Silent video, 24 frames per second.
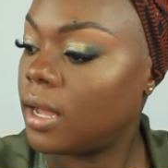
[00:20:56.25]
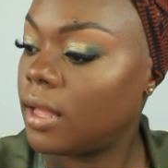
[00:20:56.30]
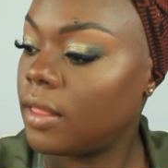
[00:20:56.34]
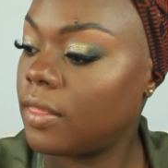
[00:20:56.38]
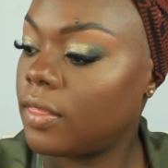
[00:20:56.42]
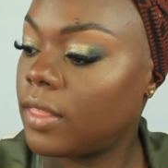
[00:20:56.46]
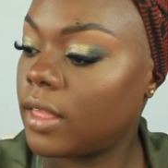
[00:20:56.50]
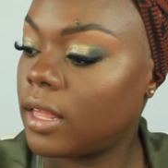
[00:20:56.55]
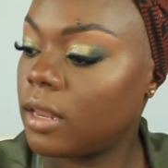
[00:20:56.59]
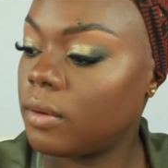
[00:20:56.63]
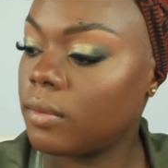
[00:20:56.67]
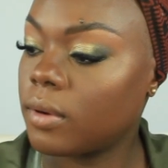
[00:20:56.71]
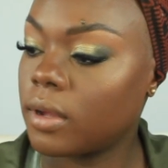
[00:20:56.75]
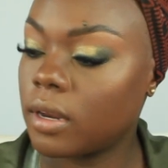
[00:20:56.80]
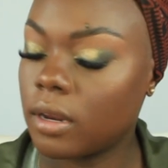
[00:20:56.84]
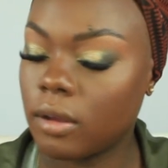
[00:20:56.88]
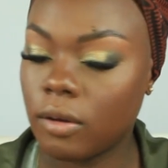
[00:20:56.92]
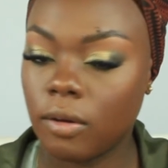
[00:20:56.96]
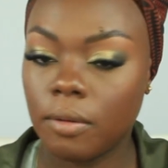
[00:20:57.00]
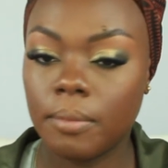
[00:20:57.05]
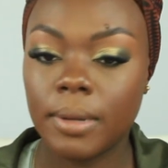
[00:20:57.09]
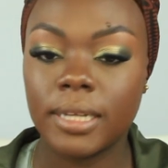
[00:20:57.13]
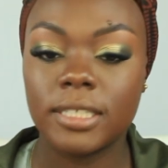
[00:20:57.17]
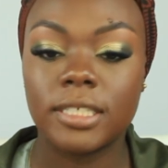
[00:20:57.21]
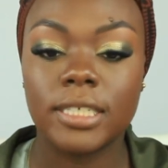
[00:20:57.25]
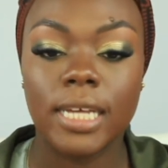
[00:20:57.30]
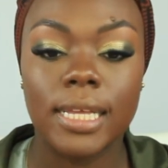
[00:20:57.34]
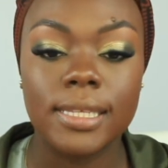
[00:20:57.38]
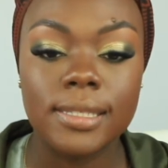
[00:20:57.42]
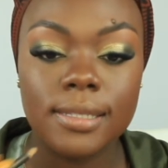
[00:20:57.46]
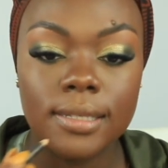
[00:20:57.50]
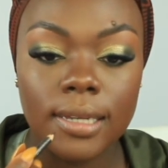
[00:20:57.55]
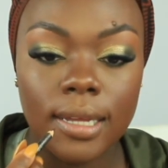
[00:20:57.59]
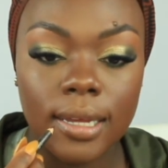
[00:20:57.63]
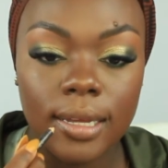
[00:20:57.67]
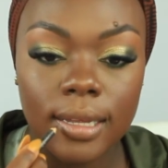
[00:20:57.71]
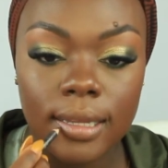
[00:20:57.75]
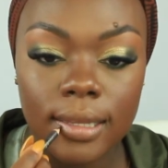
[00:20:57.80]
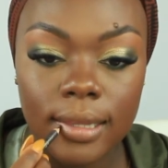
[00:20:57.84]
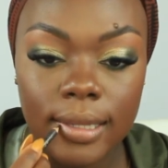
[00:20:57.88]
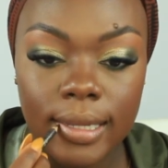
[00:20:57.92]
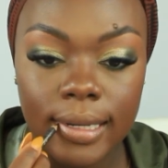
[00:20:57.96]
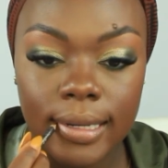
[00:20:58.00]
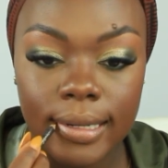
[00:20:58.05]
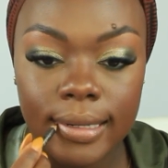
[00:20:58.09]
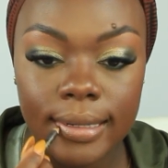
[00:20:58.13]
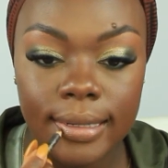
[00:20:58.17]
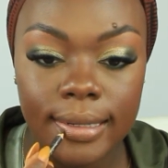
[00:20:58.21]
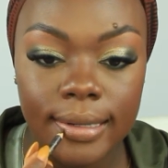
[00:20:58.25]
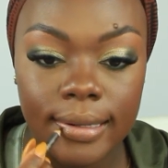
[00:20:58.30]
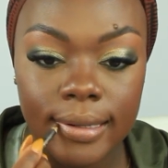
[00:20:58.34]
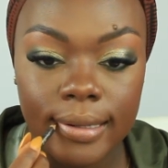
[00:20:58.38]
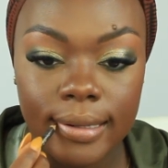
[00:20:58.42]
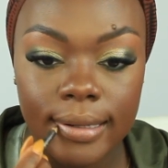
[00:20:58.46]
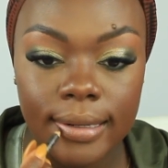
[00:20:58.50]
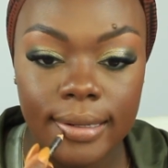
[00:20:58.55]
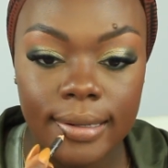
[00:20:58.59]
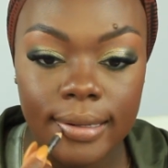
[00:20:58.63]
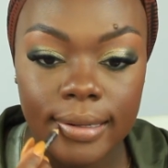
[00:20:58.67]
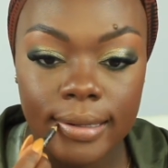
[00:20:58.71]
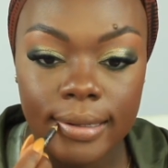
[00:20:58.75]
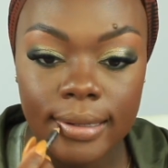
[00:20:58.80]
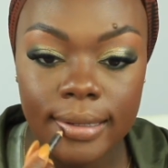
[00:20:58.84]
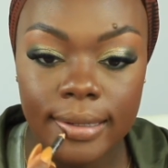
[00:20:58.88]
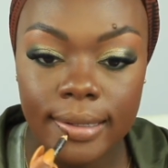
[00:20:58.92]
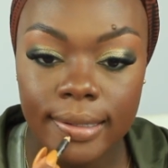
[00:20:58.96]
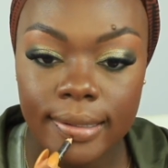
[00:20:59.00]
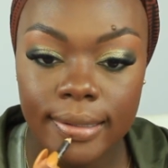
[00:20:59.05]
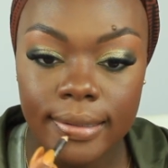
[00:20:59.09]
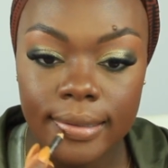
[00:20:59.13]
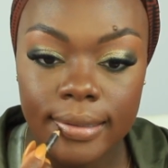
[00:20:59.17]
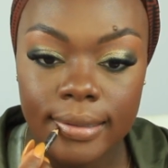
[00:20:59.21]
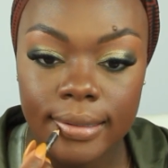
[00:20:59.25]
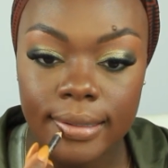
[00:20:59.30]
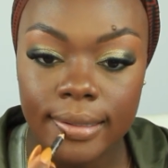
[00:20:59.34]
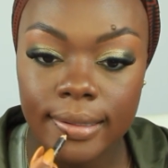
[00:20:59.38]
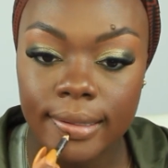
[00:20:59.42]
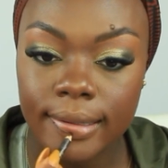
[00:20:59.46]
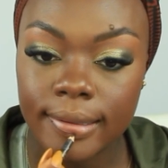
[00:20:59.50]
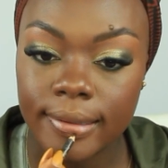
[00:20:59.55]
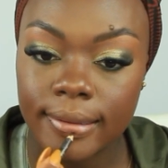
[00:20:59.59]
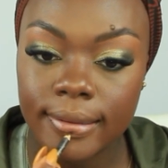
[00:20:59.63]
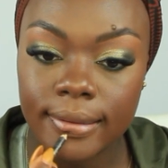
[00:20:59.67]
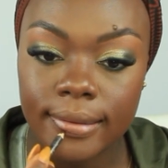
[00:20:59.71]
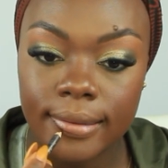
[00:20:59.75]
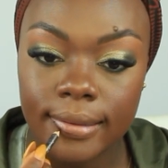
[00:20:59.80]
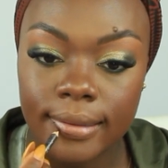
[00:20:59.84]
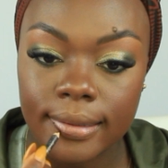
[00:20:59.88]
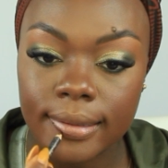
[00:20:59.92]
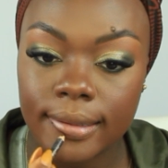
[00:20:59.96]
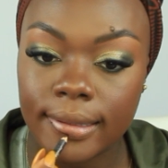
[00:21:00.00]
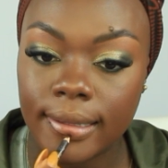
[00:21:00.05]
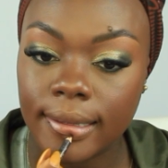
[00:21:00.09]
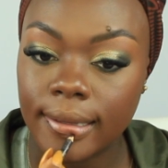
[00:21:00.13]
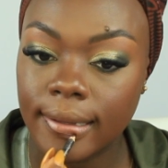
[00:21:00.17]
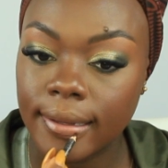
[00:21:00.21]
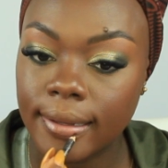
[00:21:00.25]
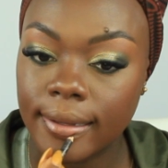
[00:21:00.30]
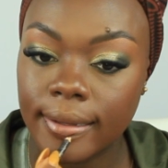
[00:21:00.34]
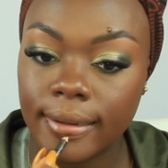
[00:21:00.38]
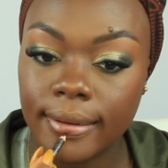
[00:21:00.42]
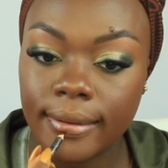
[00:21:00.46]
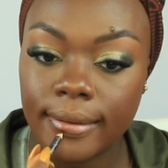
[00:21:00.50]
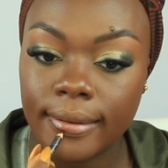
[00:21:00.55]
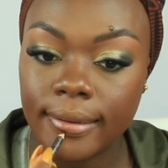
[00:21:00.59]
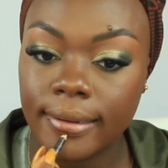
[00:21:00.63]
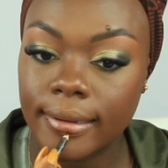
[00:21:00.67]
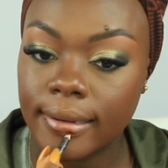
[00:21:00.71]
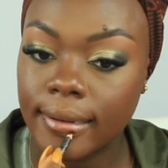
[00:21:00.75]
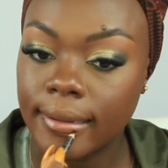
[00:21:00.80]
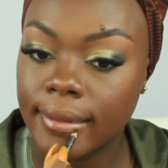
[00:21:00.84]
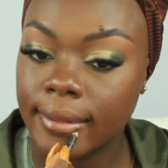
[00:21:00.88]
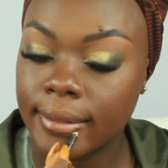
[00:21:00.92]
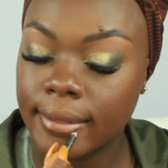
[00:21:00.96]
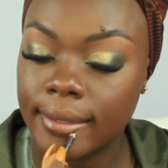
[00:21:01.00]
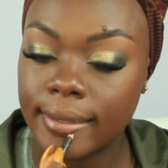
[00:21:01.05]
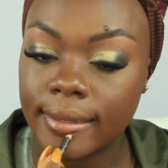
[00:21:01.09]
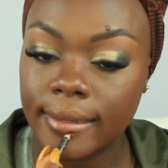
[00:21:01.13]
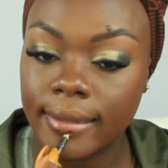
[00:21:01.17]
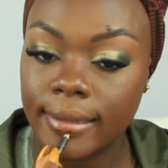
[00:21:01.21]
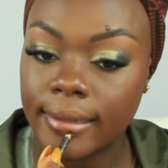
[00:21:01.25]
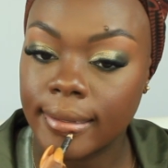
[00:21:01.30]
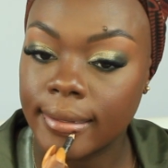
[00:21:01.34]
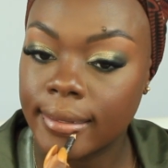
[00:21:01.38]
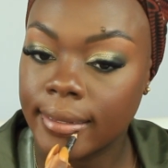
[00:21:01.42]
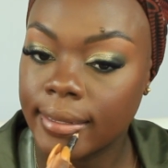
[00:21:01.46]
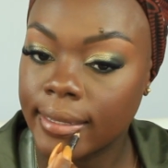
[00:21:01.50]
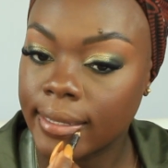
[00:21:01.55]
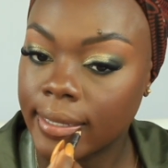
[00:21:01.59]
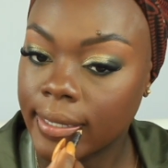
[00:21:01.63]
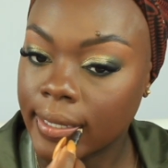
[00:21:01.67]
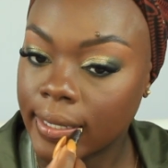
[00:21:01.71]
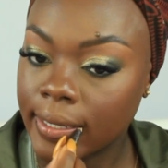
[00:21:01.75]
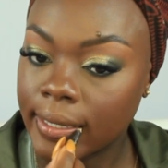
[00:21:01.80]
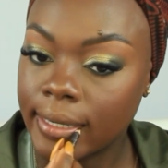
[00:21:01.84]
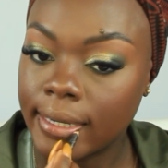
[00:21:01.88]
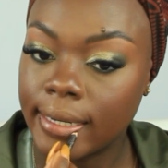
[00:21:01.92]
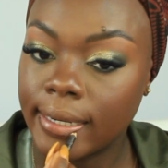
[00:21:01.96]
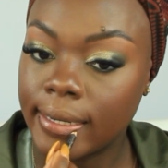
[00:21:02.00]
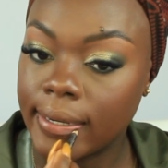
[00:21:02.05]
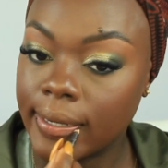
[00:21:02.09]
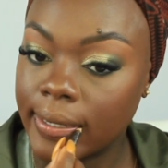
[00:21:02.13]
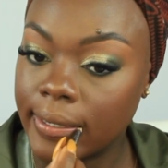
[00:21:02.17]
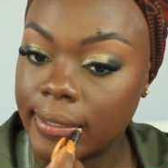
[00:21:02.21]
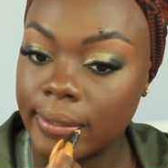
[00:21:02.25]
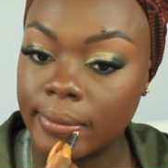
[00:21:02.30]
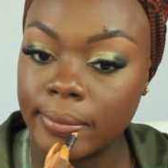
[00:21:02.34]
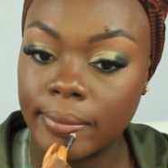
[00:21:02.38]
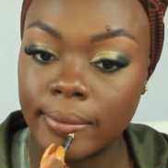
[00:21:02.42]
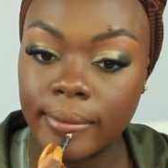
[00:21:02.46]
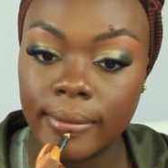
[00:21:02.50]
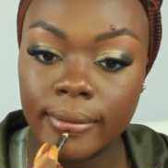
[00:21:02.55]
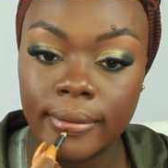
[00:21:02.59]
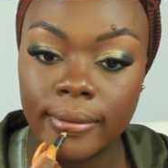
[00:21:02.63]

Then we're going to go with my chestnut liner. She is sag and low.